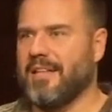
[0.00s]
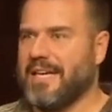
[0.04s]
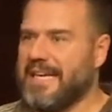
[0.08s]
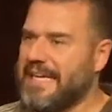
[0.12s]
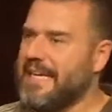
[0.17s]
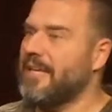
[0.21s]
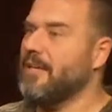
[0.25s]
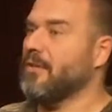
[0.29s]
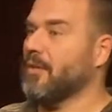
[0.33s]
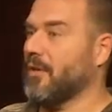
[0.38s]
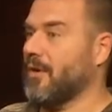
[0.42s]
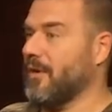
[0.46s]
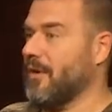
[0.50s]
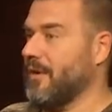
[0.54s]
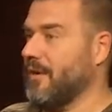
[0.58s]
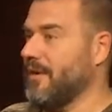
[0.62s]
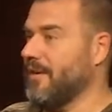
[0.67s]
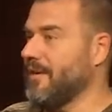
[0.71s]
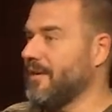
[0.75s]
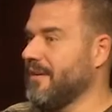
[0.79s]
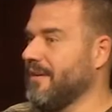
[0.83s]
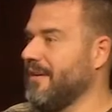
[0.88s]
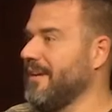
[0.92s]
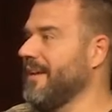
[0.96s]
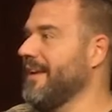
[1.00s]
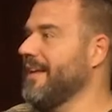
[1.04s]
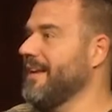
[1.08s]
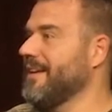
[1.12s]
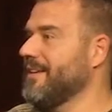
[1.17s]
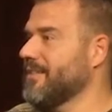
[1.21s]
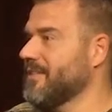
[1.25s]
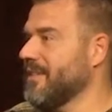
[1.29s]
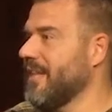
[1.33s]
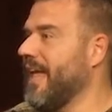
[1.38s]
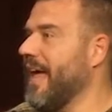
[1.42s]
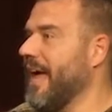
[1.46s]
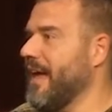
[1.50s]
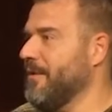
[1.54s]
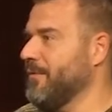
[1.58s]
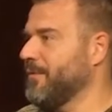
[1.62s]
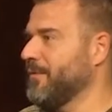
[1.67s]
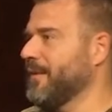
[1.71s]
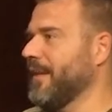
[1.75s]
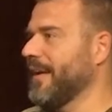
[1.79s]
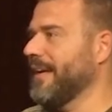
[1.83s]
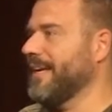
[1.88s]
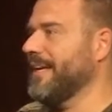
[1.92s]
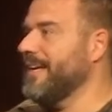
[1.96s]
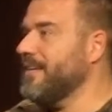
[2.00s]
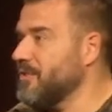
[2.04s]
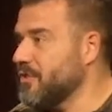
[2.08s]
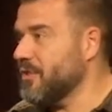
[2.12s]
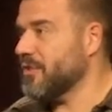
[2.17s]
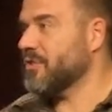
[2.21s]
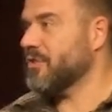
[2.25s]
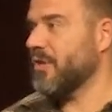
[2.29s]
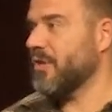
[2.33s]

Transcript: the healer in his life. He's just